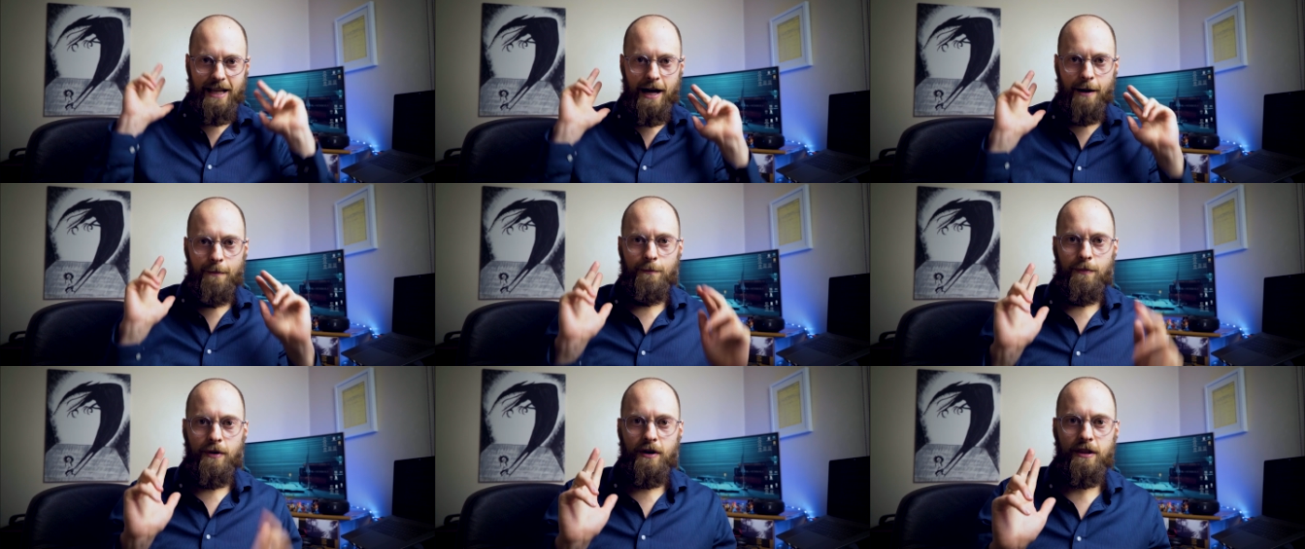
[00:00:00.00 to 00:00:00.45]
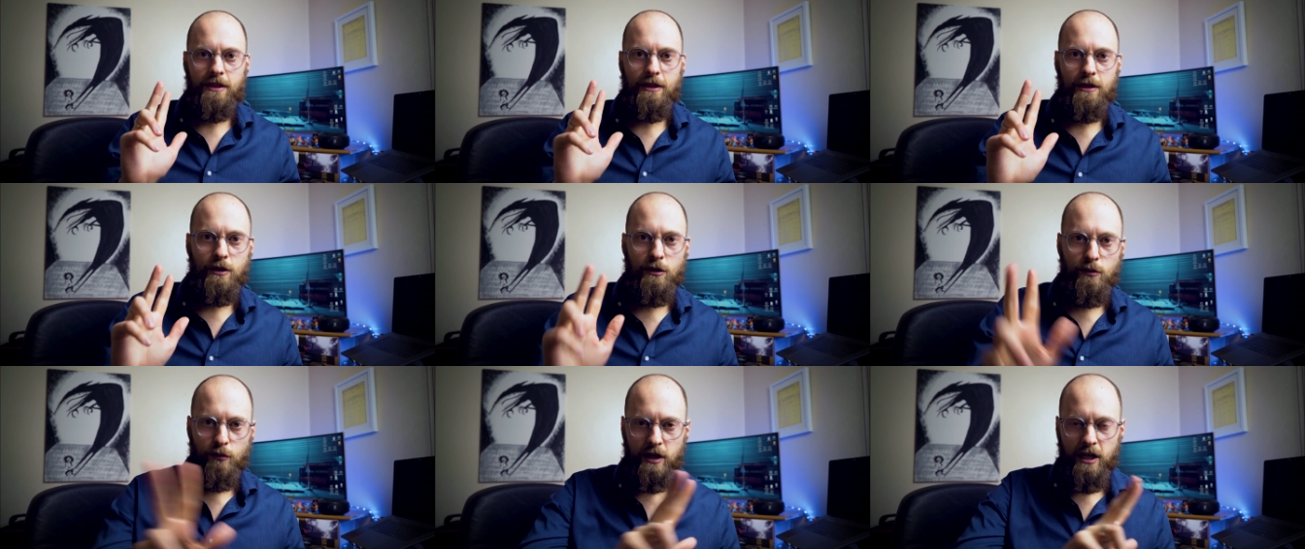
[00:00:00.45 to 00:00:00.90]
number
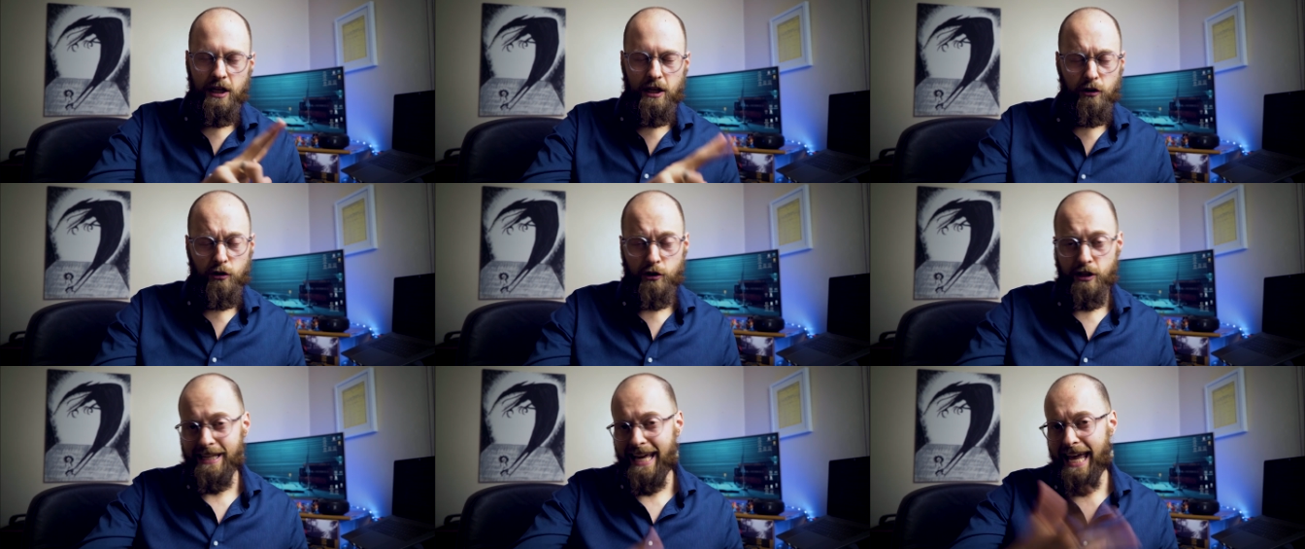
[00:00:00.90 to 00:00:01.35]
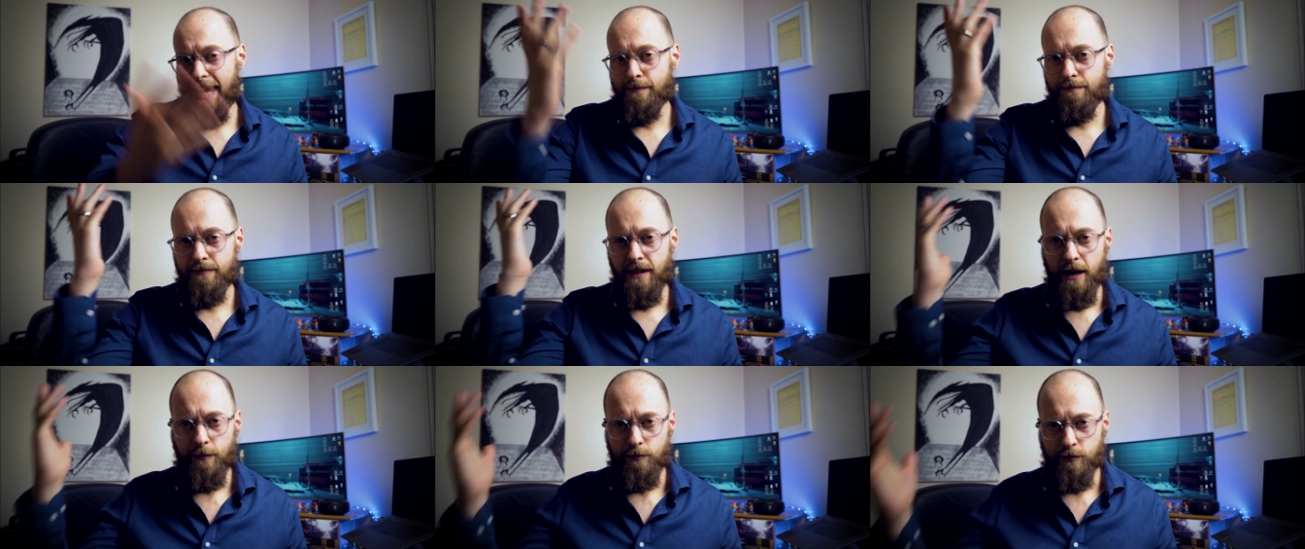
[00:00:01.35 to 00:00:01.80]
three or
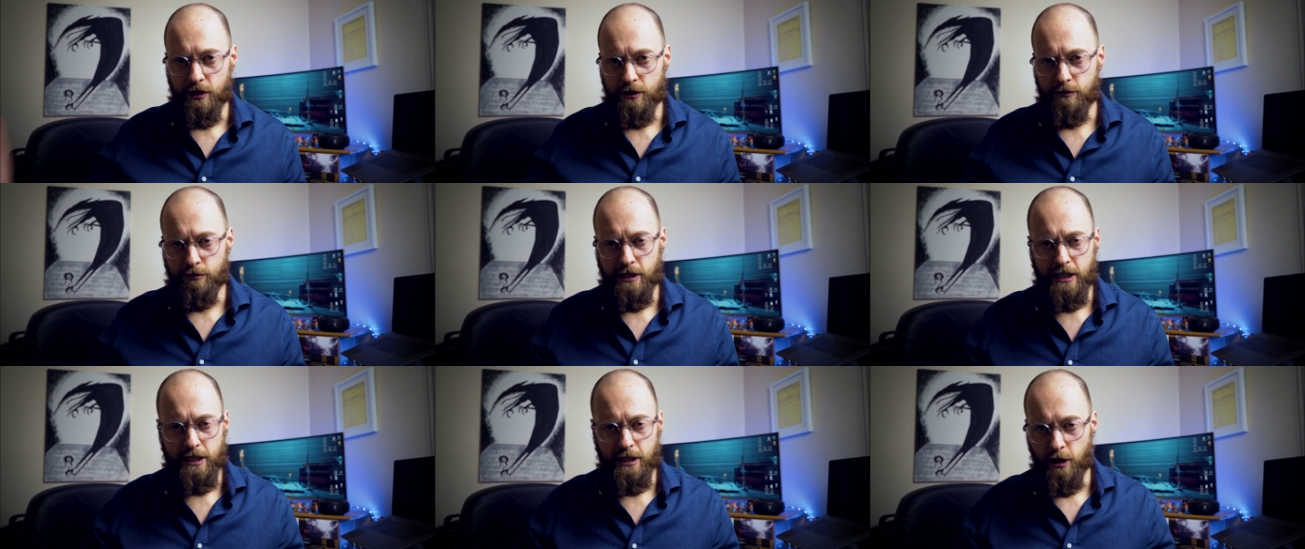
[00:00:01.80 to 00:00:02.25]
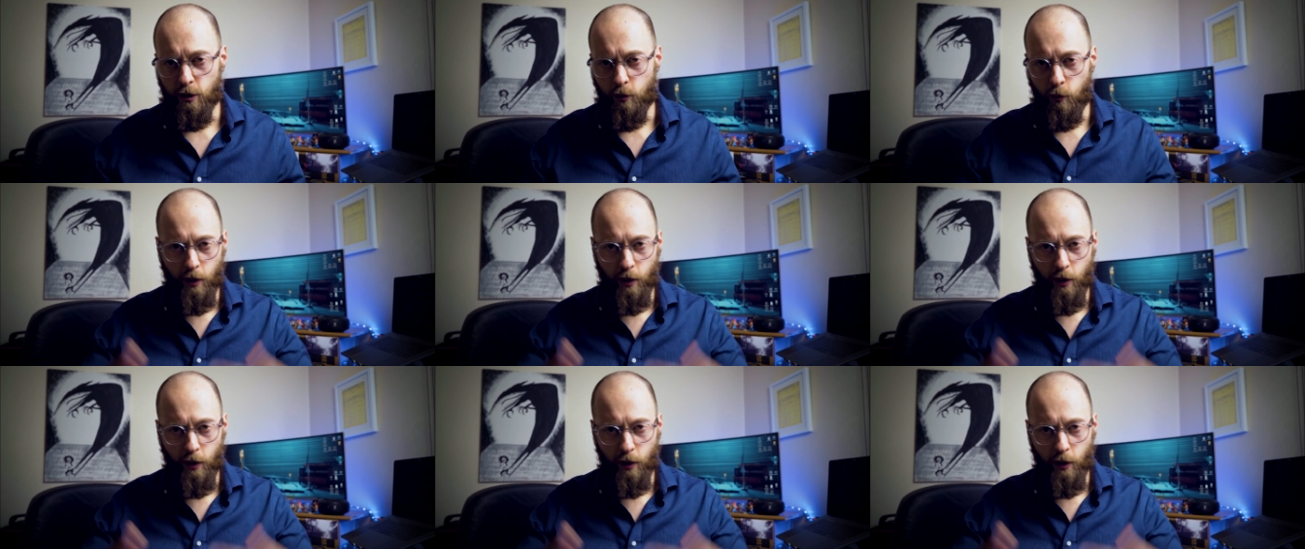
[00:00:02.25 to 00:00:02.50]
game number three or